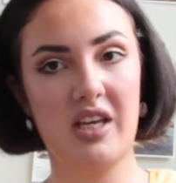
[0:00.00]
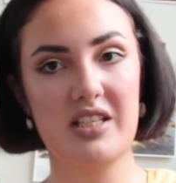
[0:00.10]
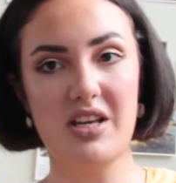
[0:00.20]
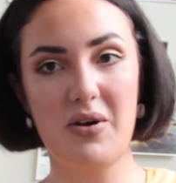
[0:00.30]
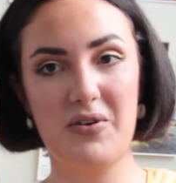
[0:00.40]

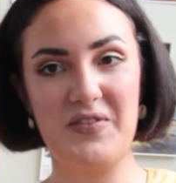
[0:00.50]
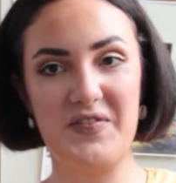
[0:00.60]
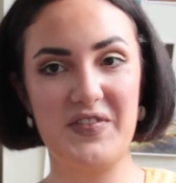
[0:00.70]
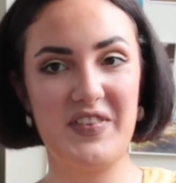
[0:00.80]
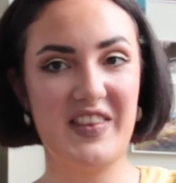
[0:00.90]
So
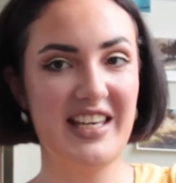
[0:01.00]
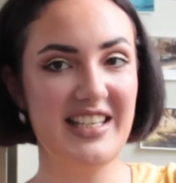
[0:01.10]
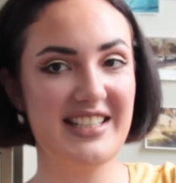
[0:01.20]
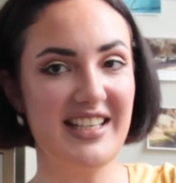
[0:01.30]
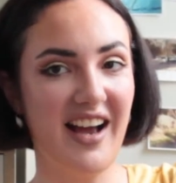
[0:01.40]

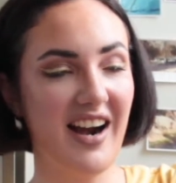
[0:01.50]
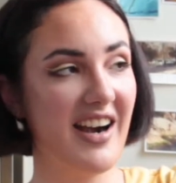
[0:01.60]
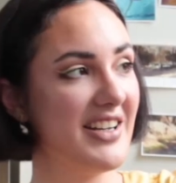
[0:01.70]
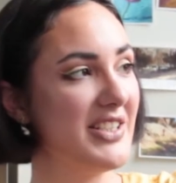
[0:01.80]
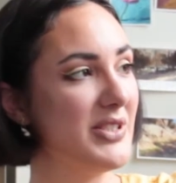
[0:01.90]
these
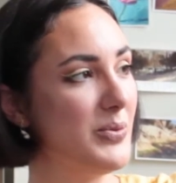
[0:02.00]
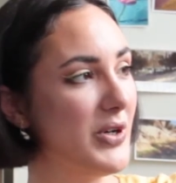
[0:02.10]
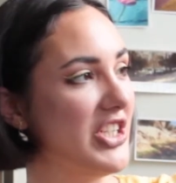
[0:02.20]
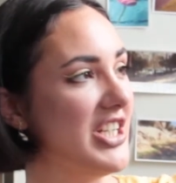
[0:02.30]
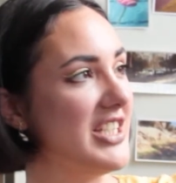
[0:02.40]
are
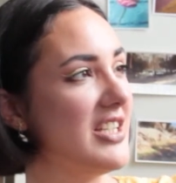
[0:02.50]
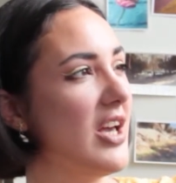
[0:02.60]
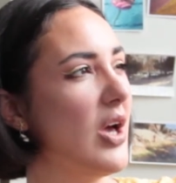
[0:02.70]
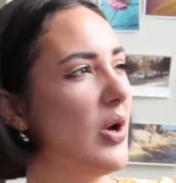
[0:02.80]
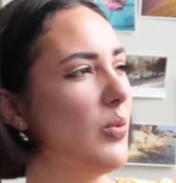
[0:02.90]
swatches.
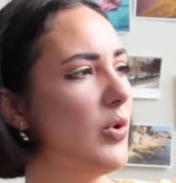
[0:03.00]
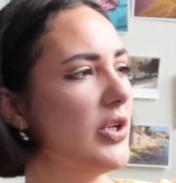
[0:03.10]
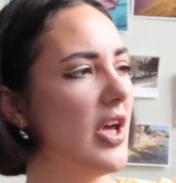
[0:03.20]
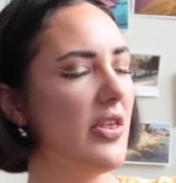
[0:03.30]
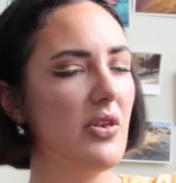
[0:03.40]
What
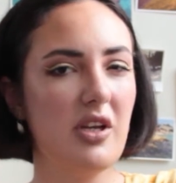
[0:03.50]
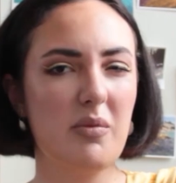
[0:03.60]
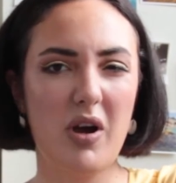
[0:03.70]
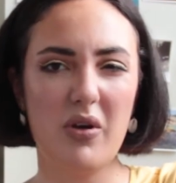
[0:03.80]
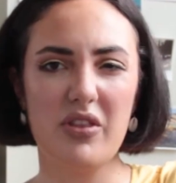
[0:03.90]
do I think
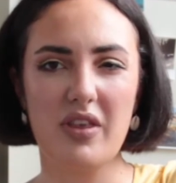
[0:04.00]
about